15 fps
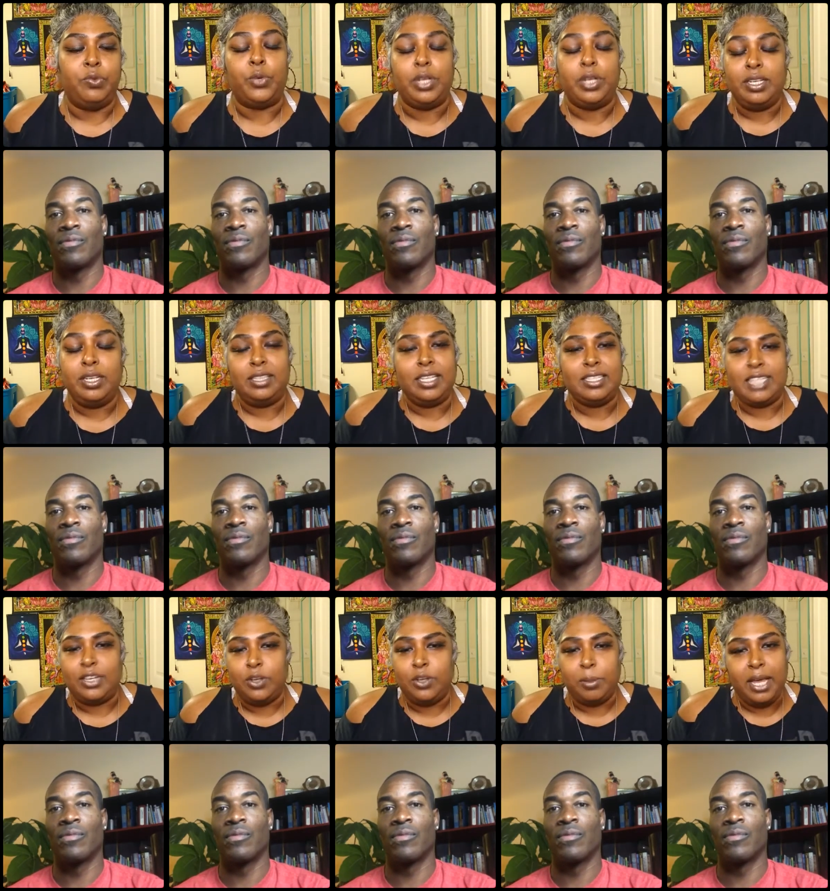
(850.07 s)
Speaker 1: one of the things
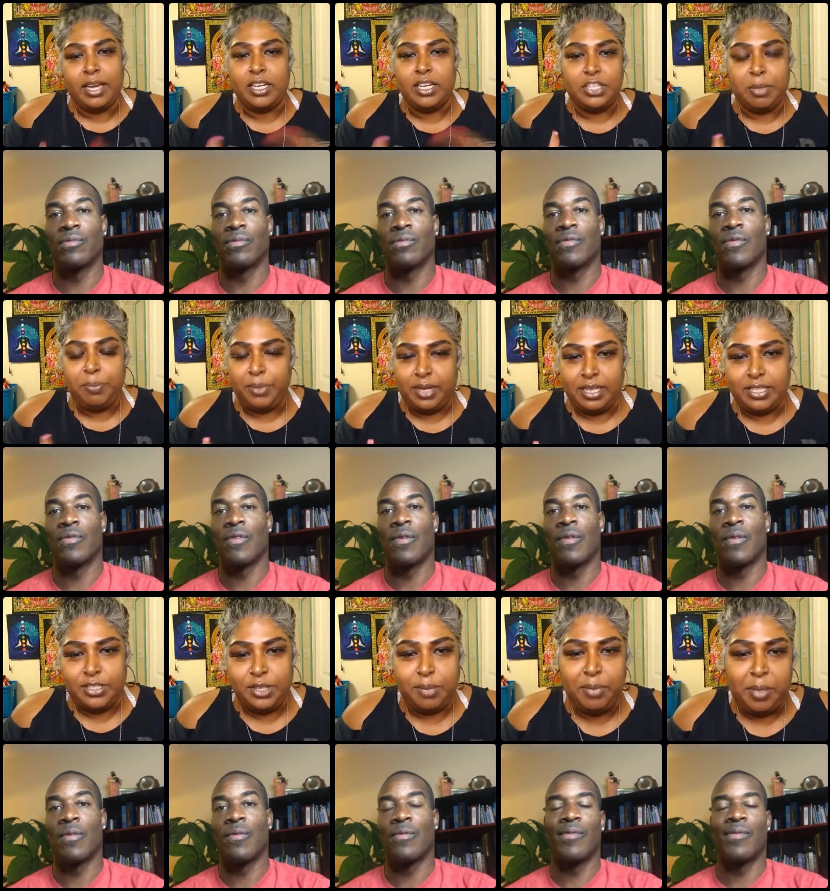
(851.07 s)
I know I'm kind of jumping
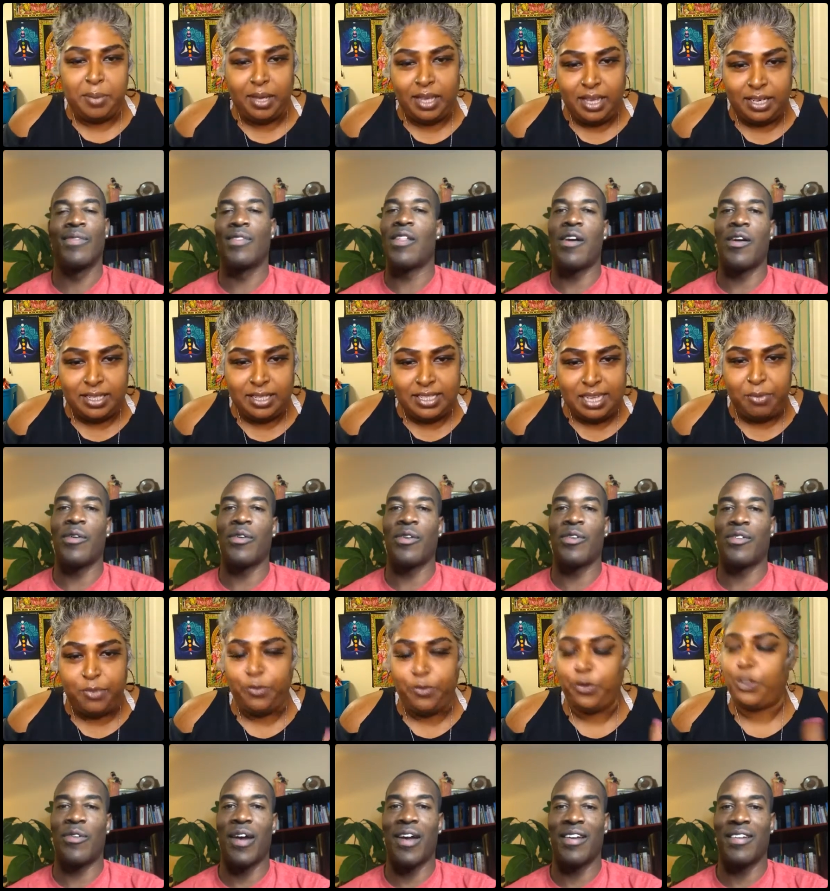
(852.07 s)
into it, maybe I no, you're
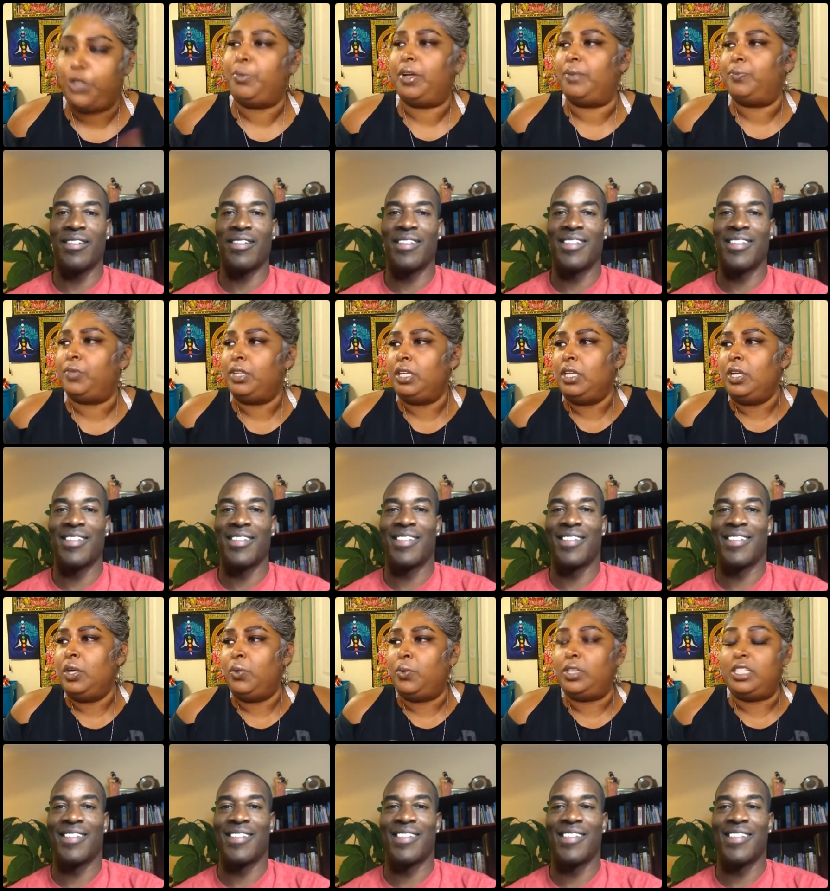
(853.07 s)
great. but
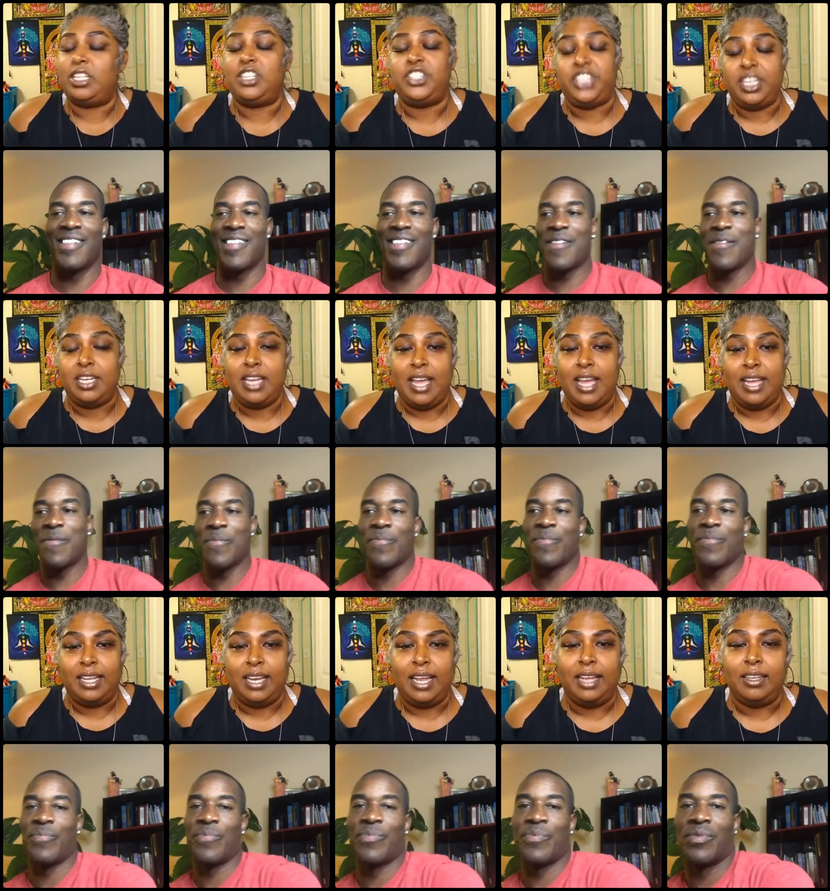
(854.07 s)
with the GNAT
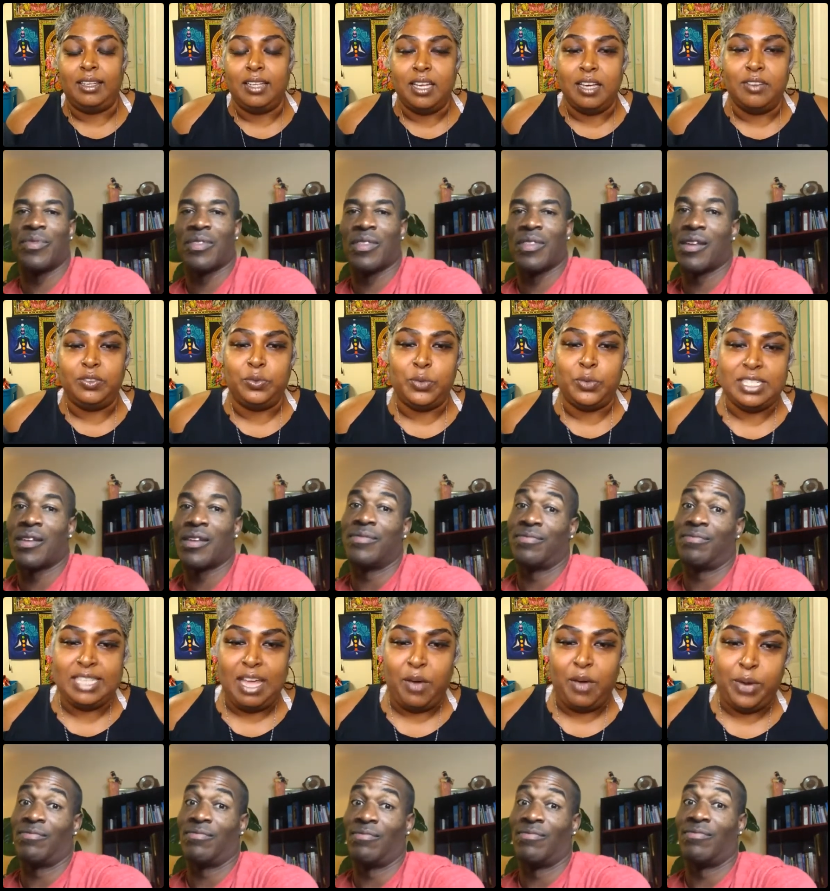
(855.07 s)
that I loved
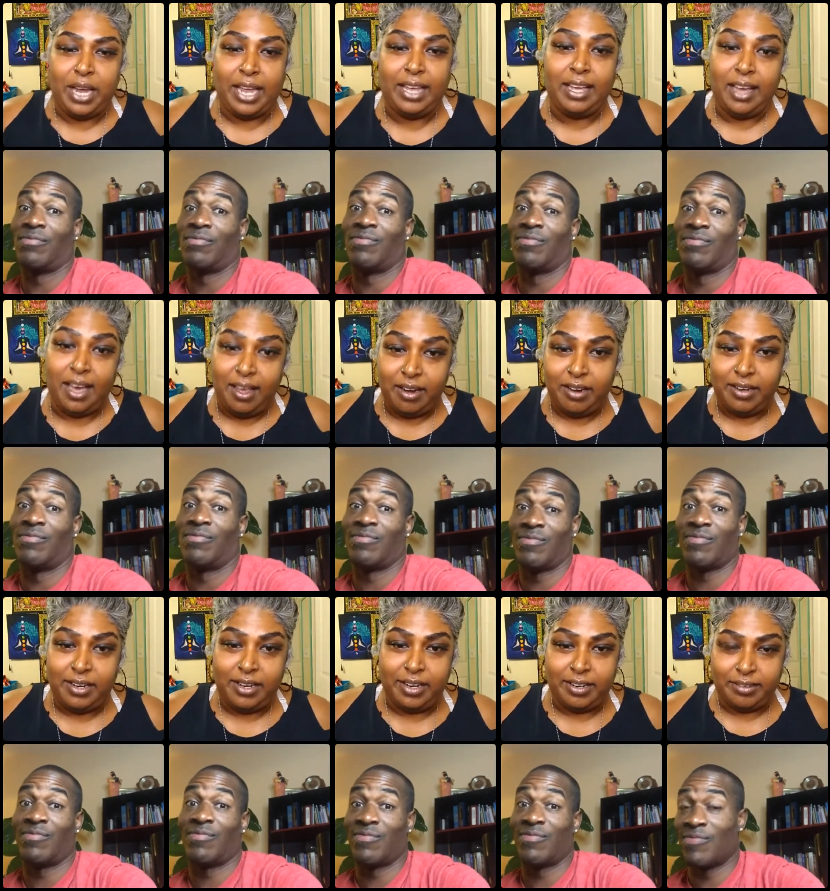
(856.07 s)
was that when I got
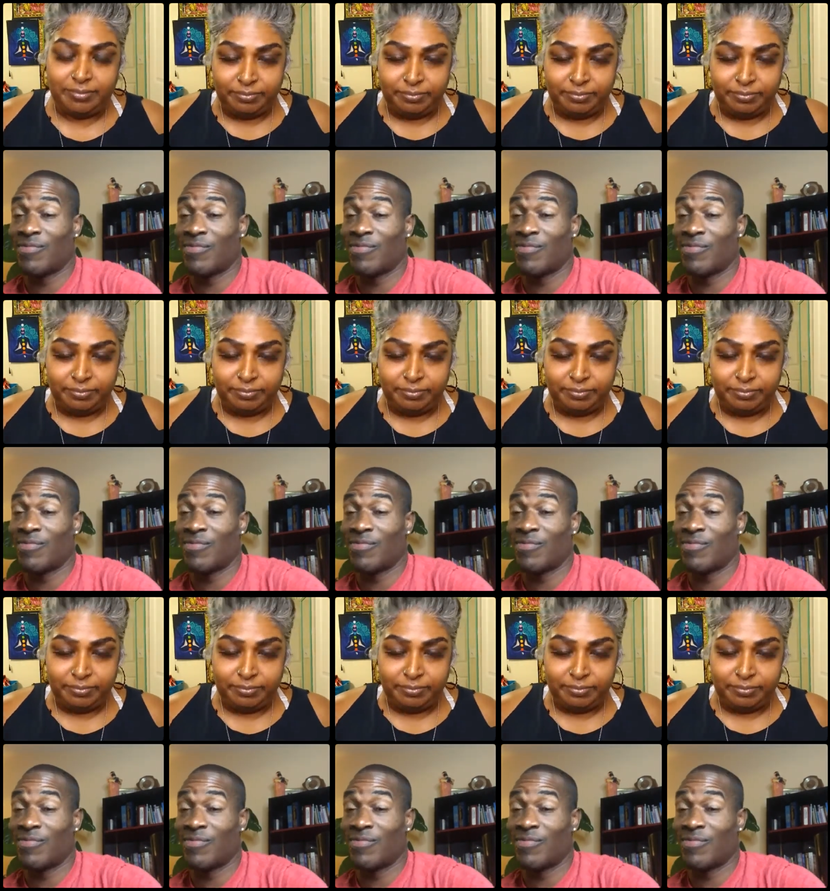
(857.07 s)
on there,